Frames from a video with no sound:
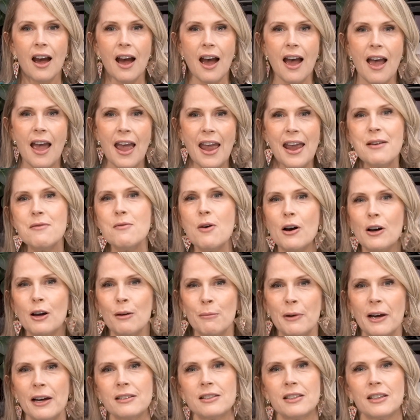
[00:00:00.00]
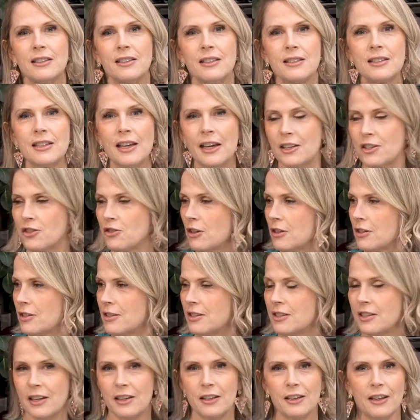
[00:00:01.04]
Hey, welcome back to Sex, Drugs, and
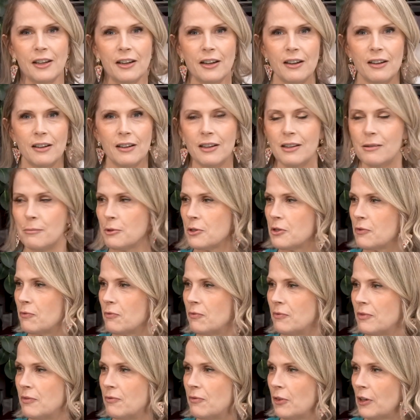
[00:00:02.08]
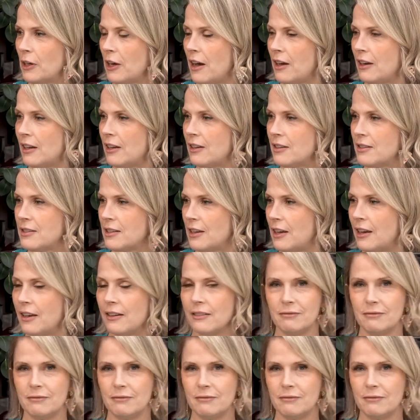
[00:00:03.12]
Skincare. I almost forgot how to say it.